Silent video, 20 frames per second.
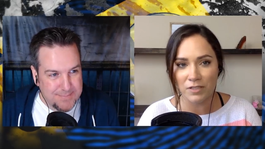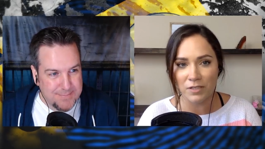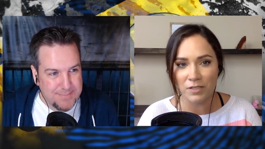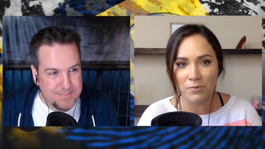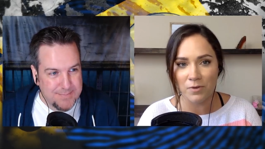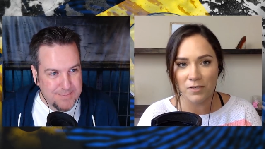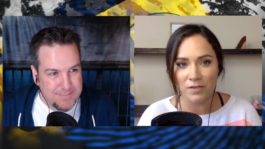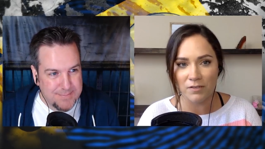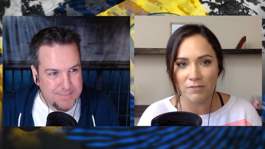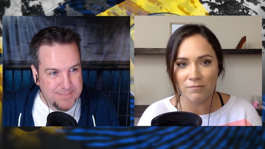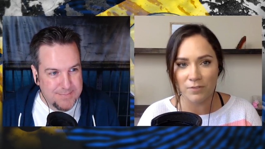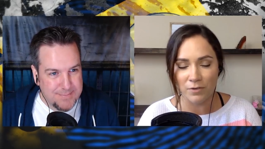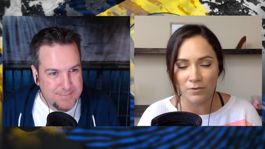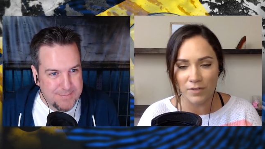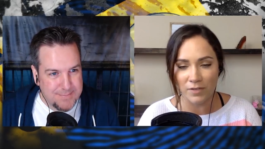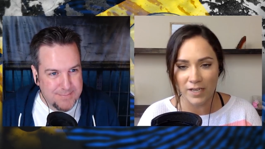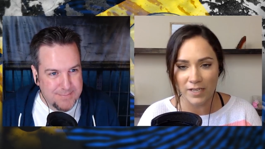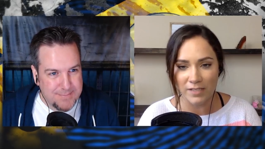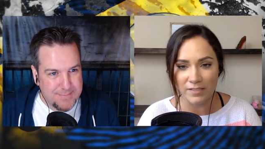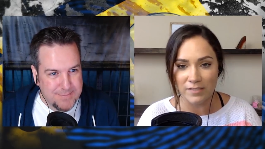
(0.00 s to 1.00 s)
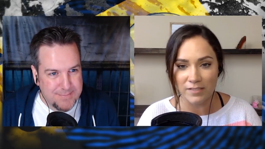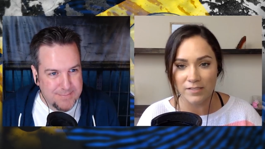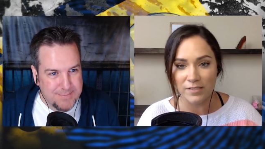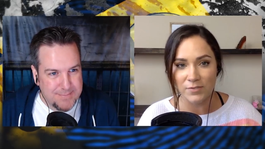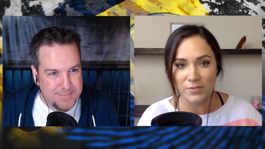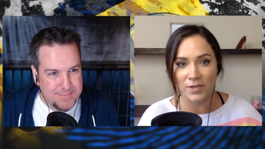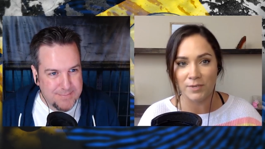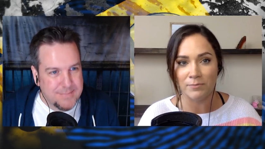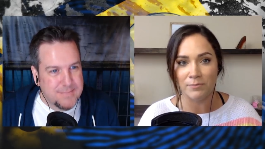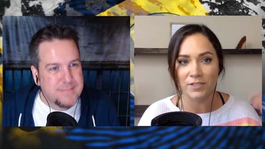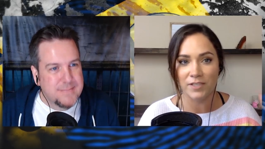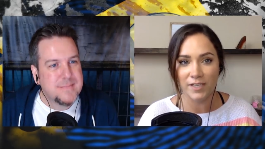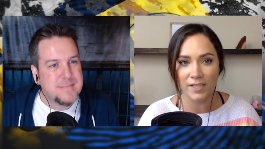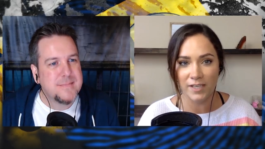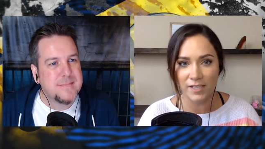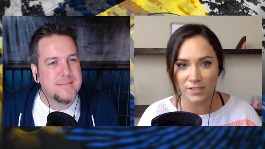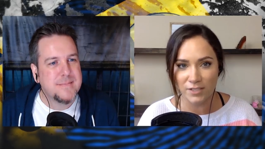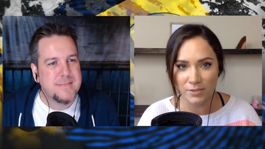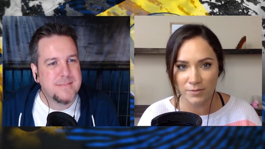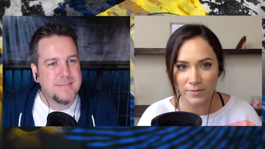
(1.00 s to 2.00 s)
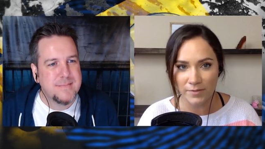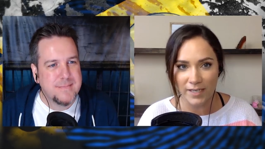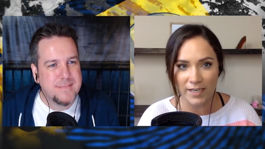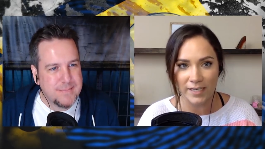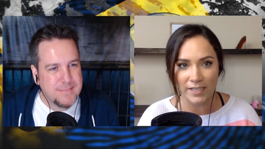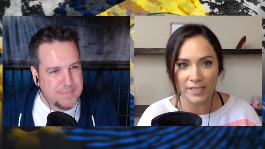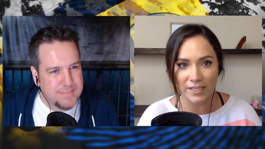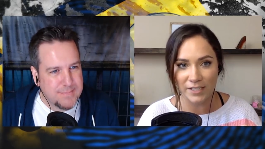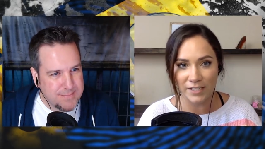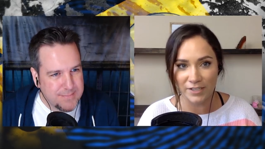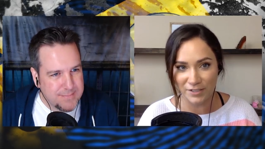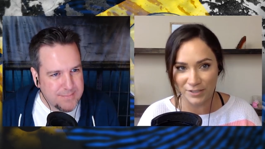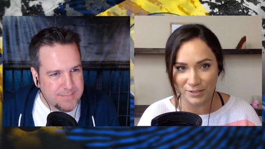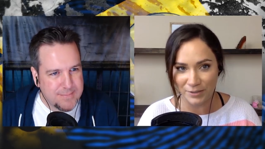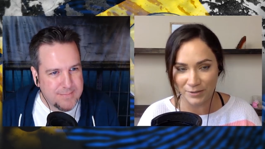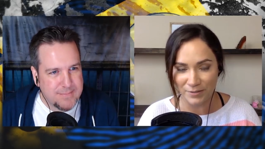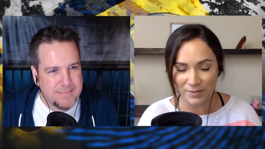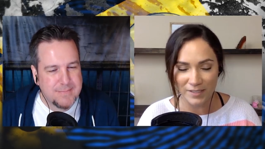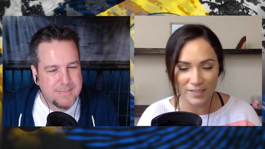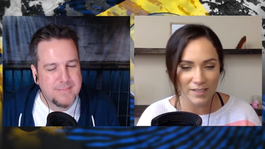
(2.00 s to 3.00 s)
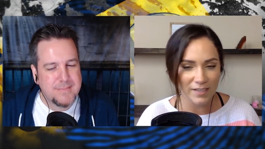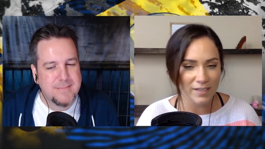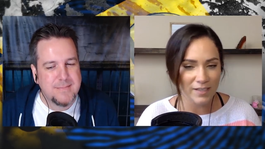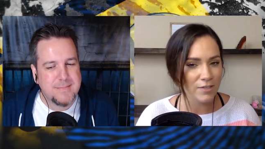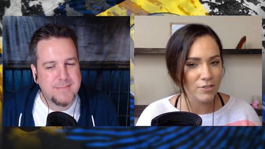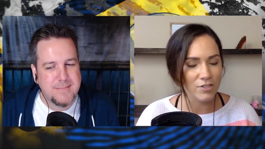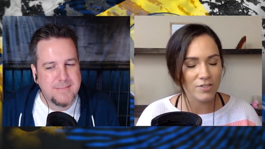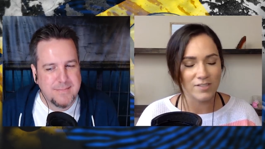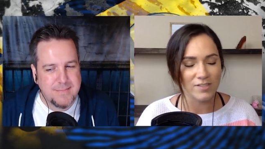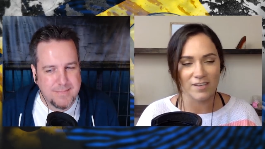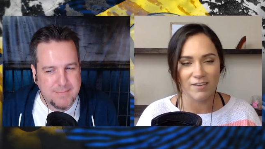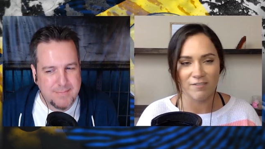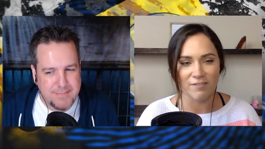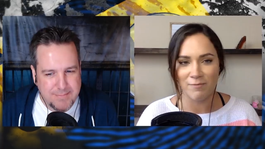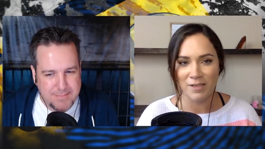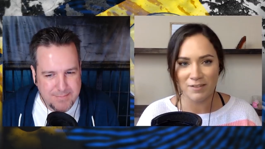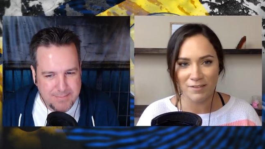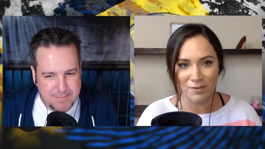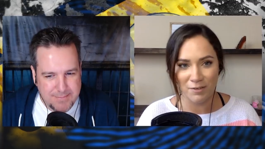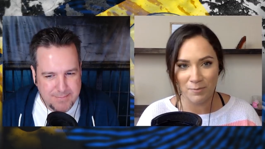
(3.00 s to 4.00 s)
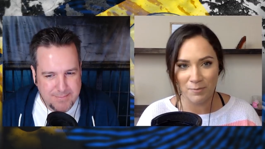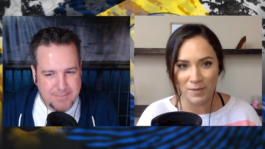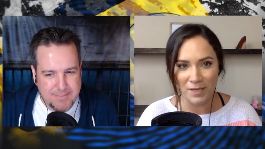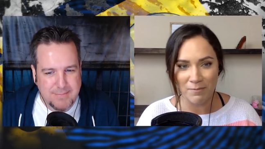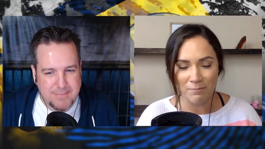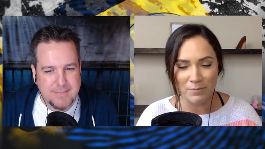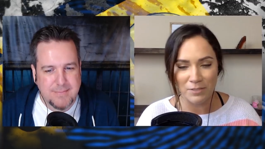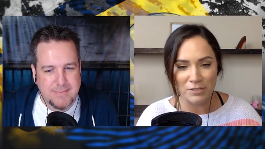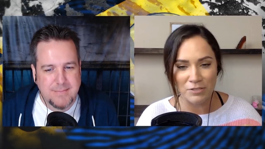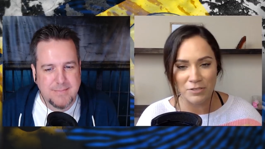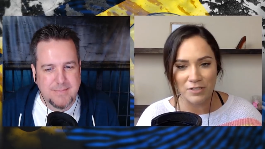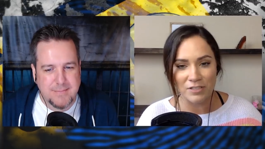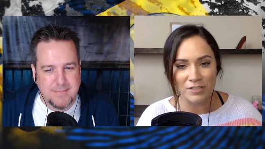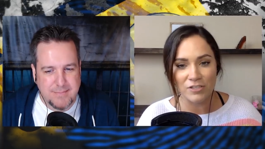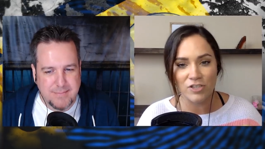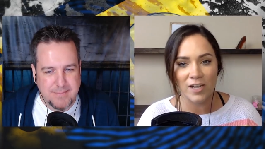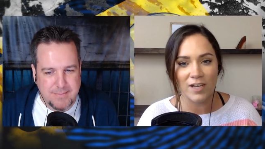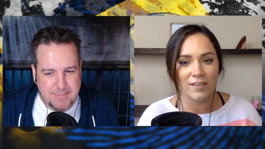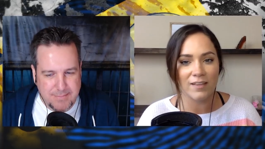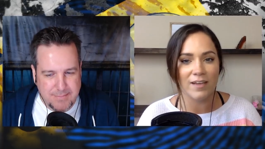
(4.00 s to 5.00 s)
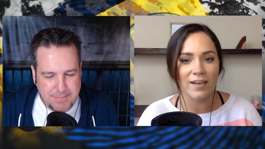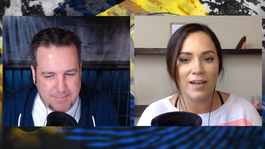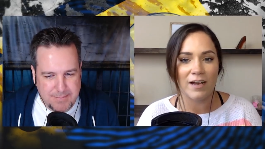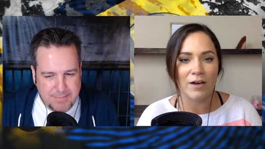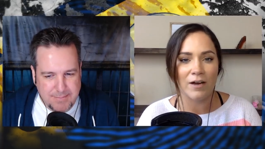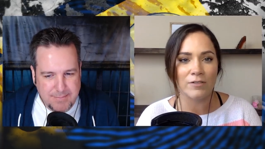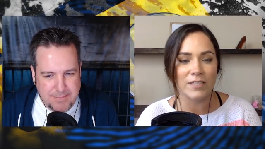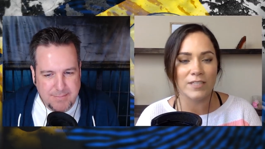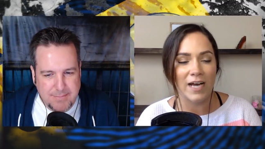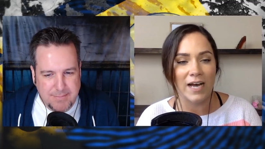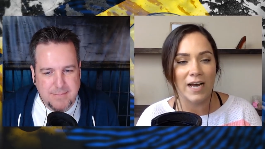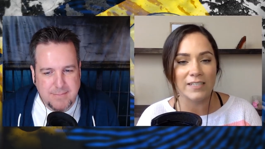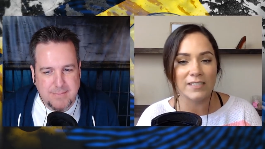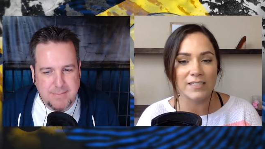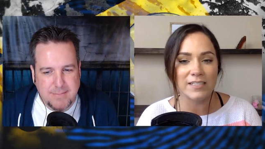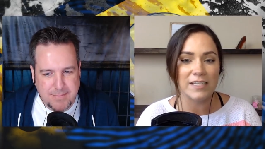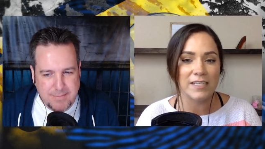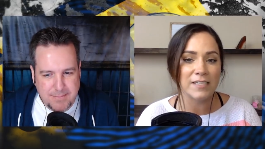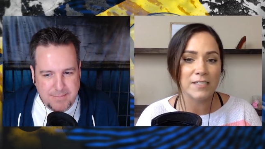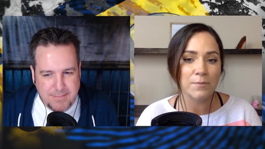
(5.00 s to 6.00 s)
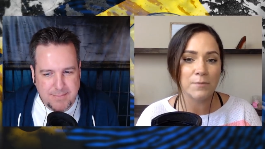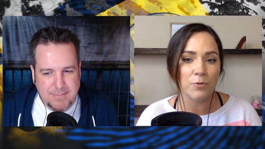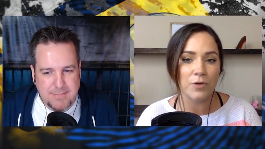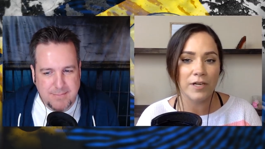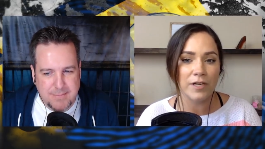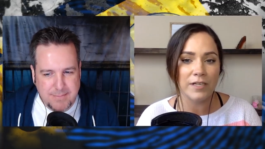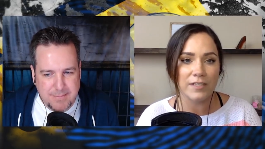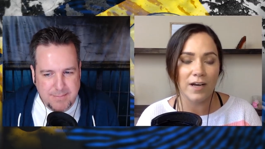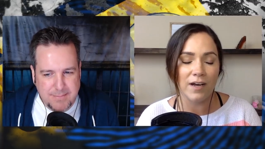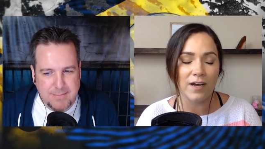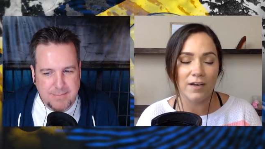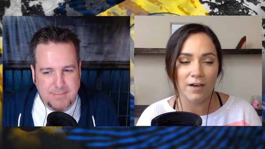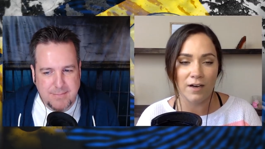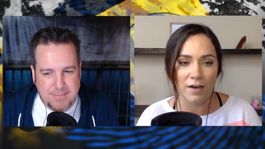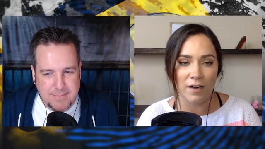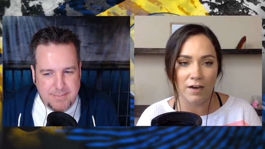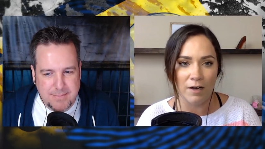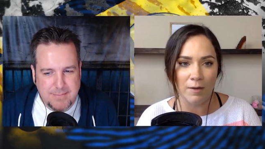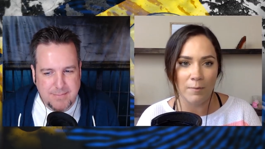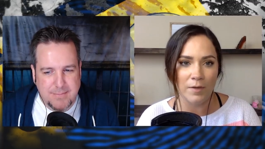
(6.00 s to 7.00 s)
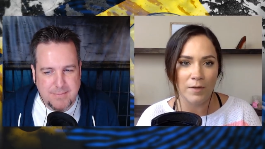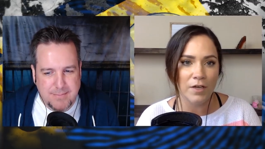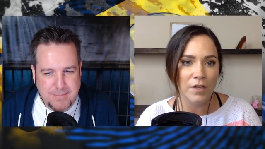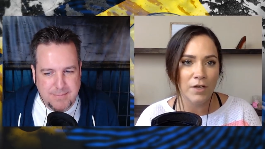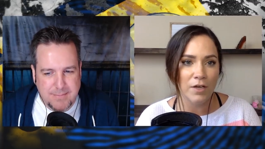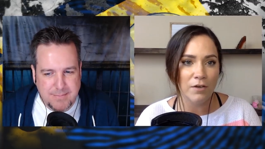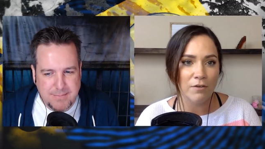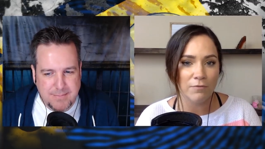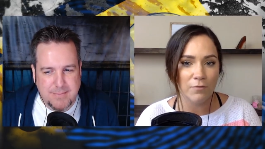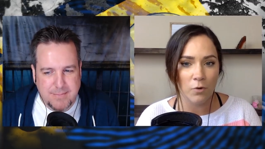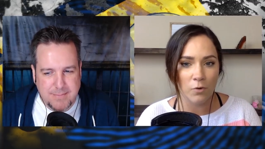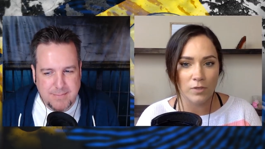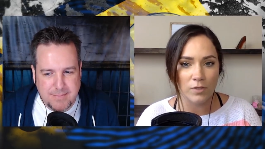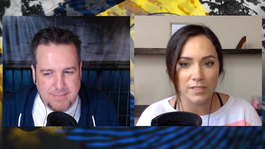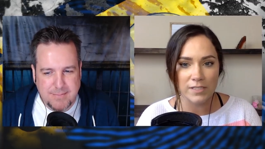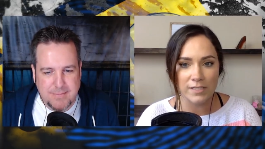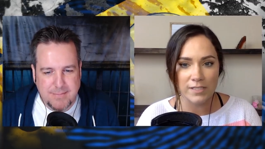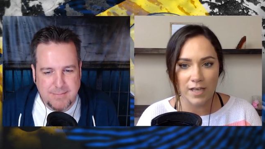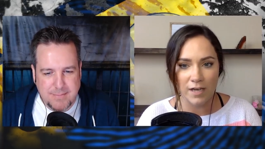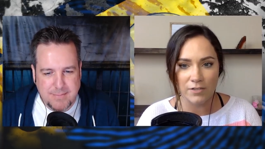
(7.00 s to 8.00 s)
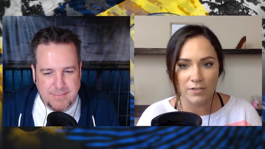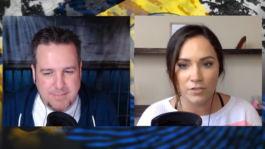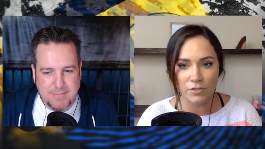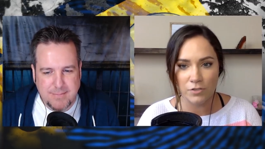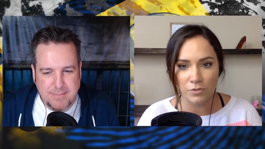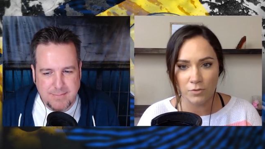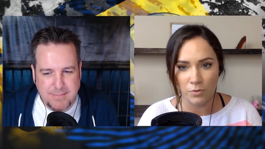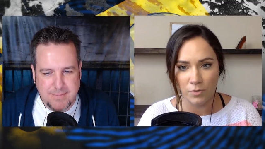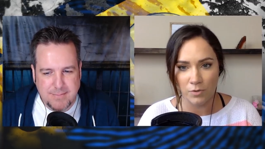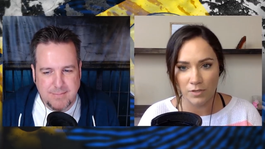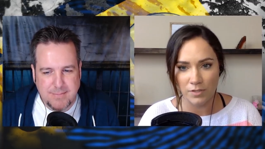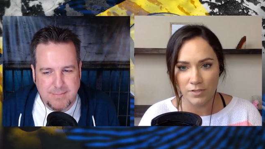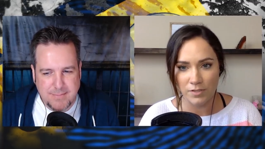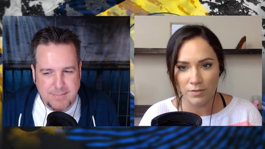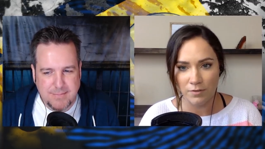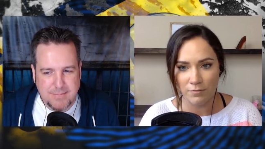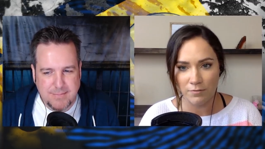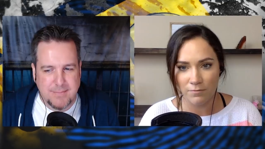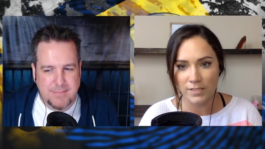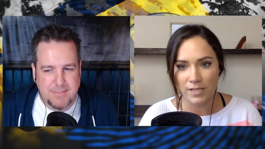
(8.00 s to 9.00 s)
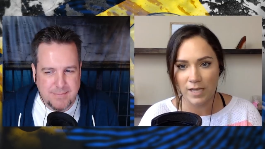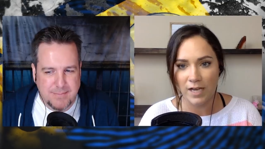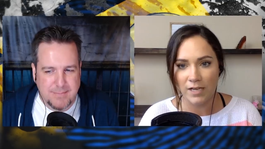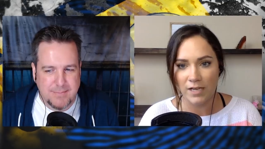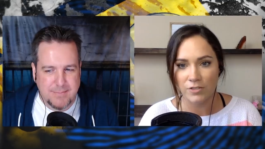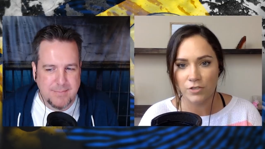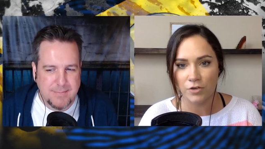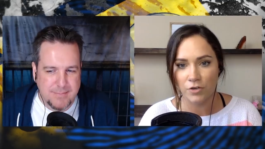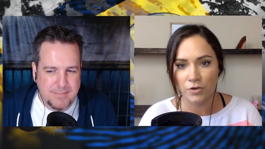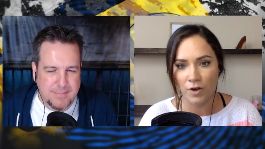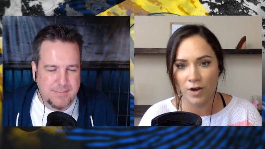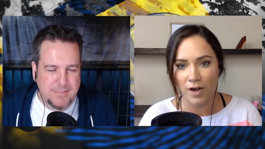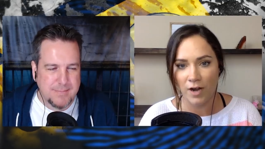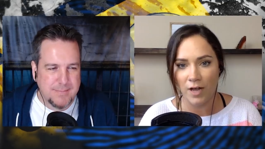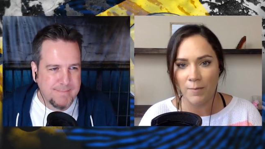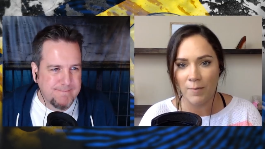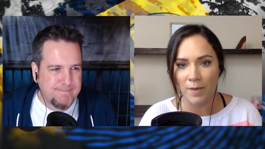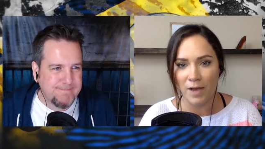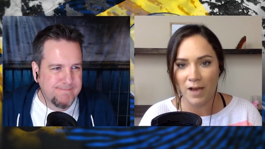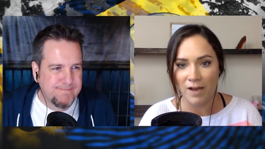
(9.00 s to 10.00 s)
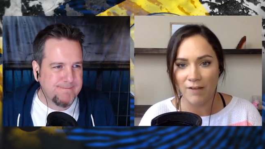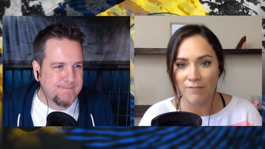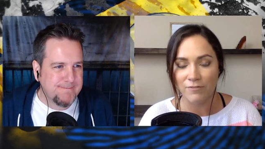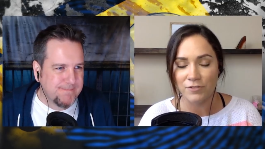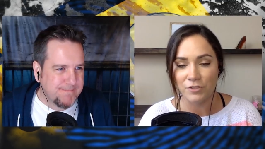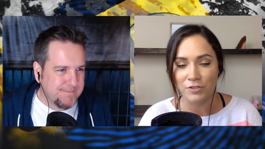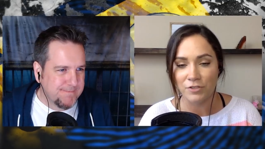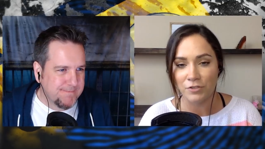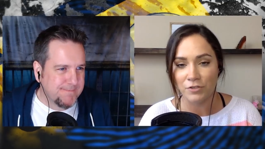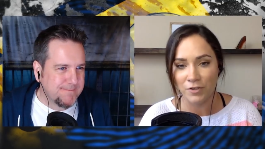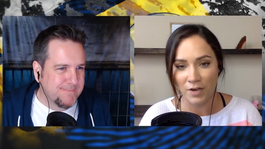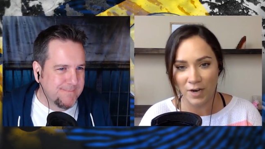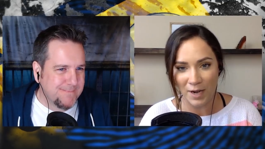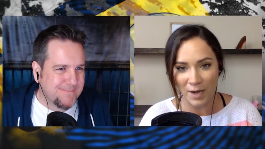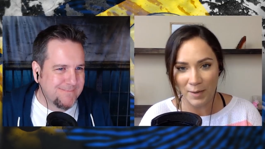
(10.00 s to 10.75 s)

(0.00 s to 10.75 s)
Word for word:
Speaker 1: phone cases, so I'm looking into it. I hear you. Just give me a little bit, but you can check that out at teespring.com forward slash stores forward slash crime after crime.